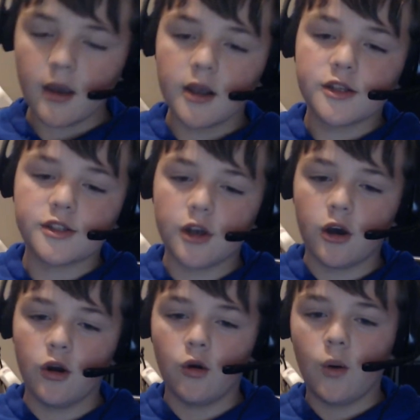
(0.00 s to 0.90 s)

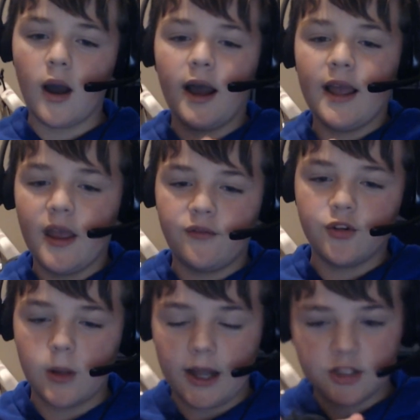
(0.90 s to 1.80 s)
So if you're
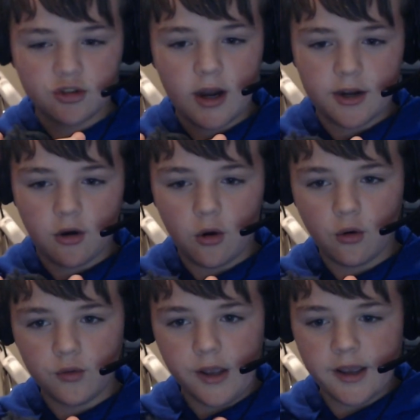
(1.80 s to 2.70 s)
like trying to hold
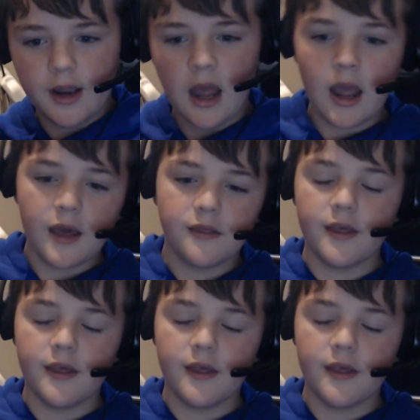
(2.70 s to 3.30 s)
it, then